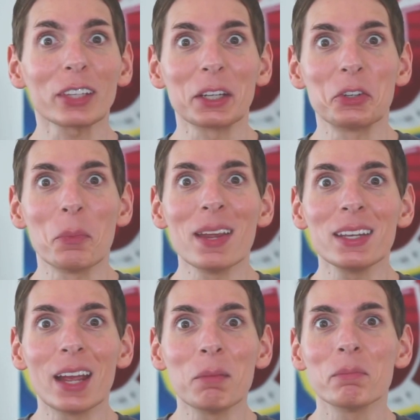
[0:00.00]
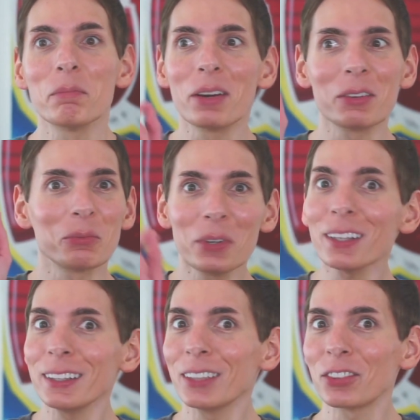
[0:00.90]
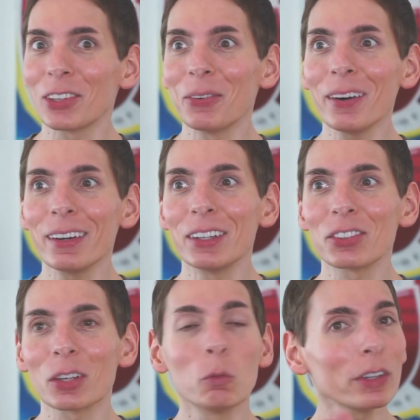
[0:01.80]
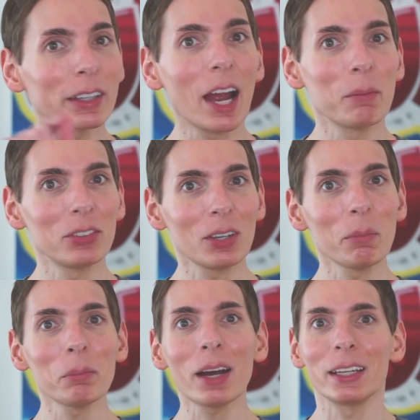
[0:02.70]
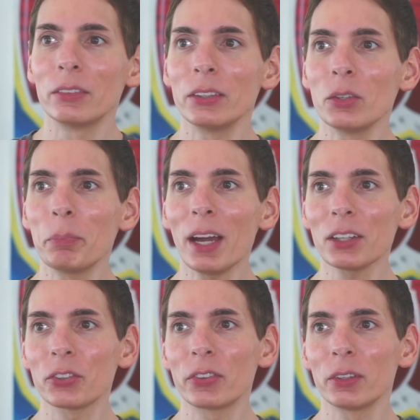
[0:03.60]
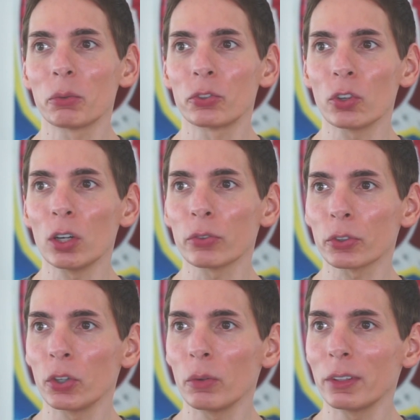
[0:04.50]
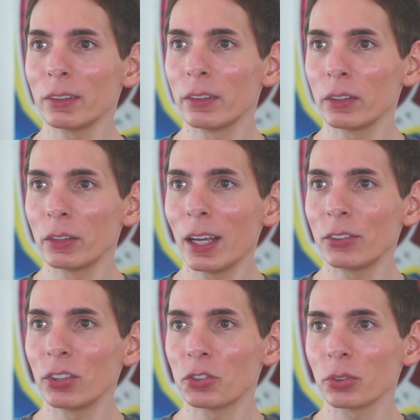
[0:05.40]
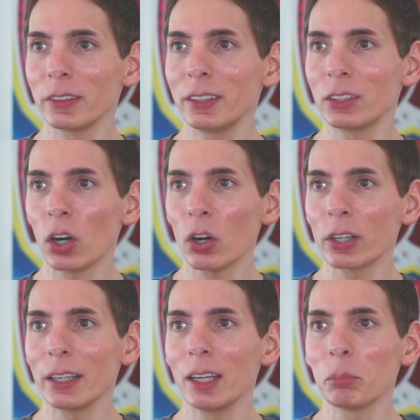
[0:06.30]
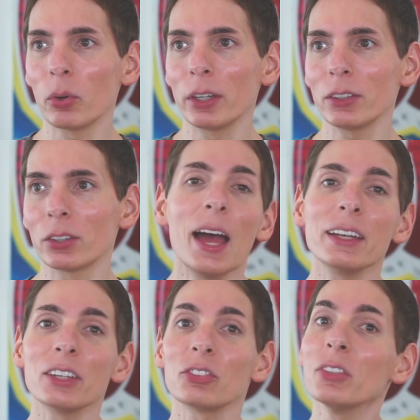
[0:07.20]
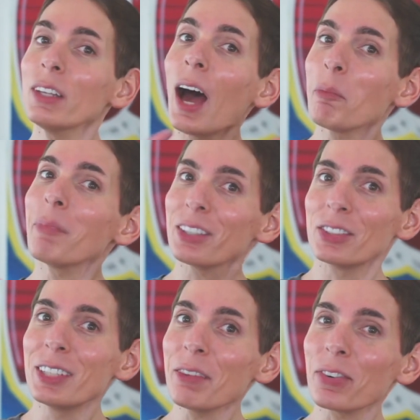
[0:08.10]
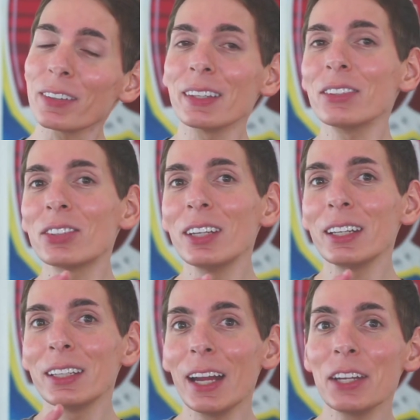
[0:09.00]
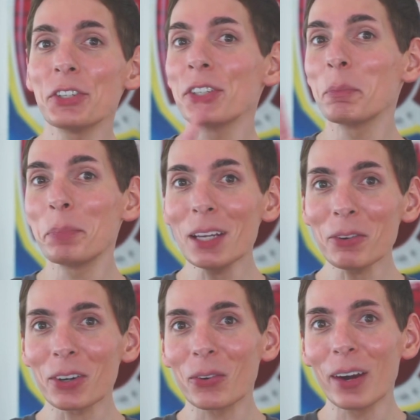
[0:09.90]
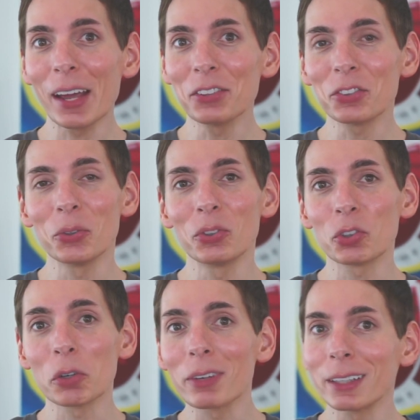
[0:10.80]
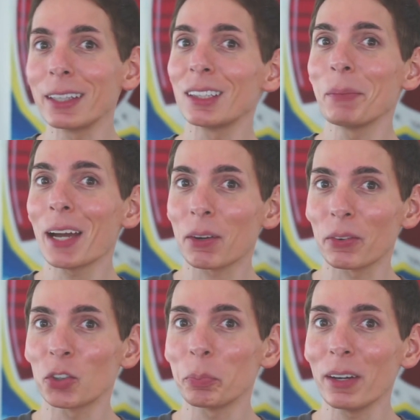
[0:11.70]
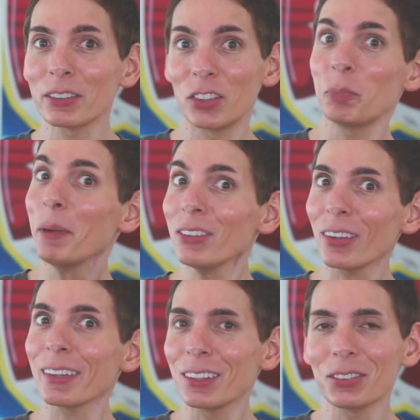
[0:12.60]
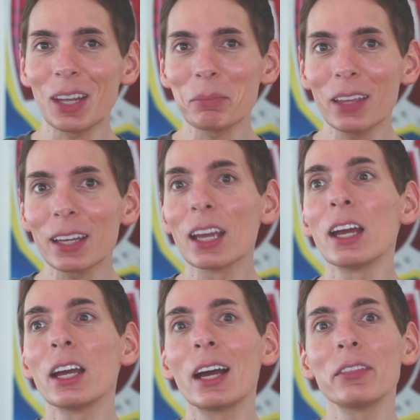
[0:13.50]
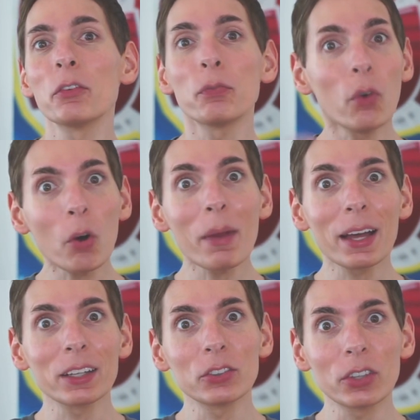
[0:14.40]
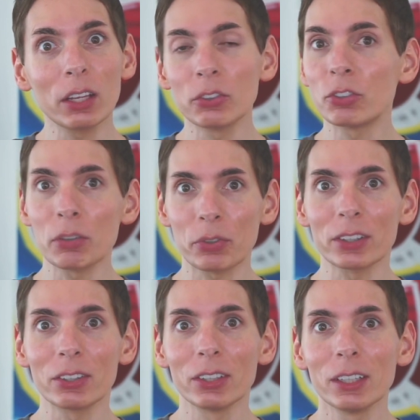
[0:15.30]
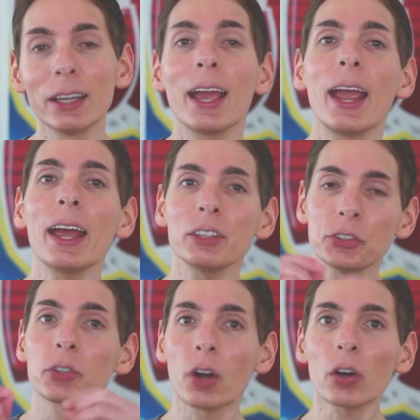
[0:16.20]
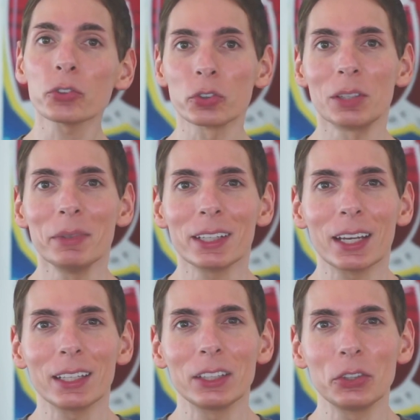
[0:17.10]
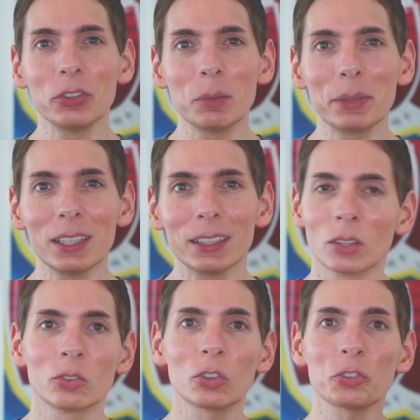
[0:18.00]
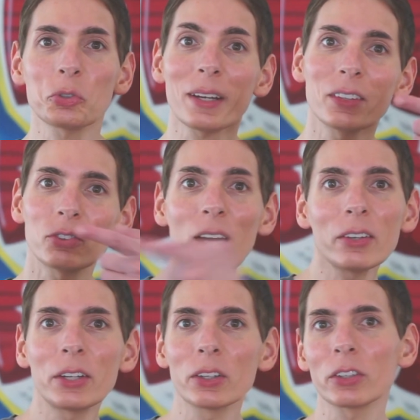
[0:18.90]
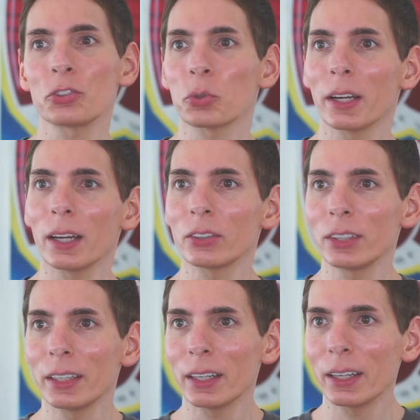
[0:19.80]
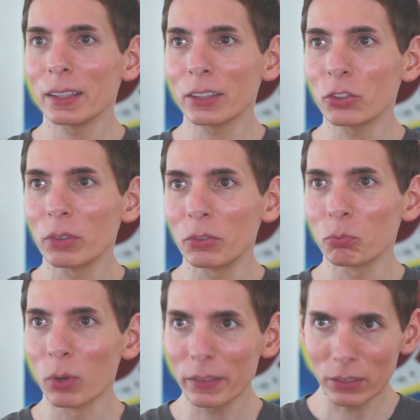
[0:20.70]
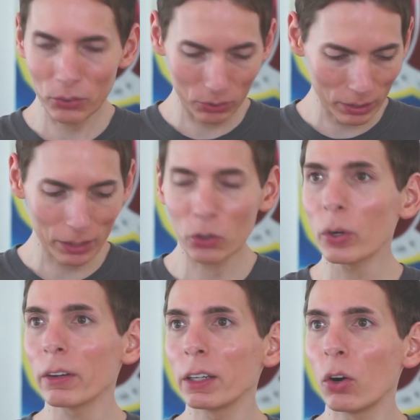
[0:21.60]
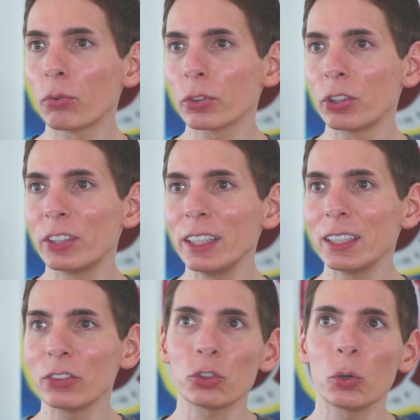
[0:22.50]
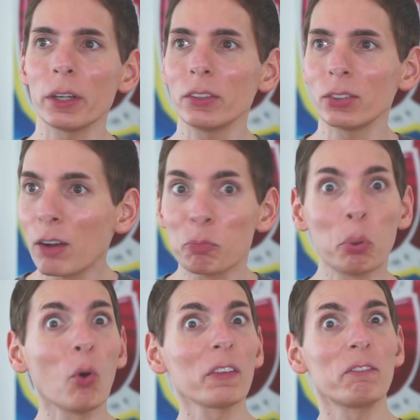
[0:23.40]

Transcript: like a domain name, but really it's a query. It's like, what time is it in Mumbai? Then you pass the resolver, do the, essentially the target endpoint, and it's not much different than sending an H T T P request to a server and getting back a response. It's basically the same thing, and the format is, is different. And you're also communicating in U D P. So let's try this out here. Let's try out the, uh, let's, let's run this uh, query over to D N S Toys on port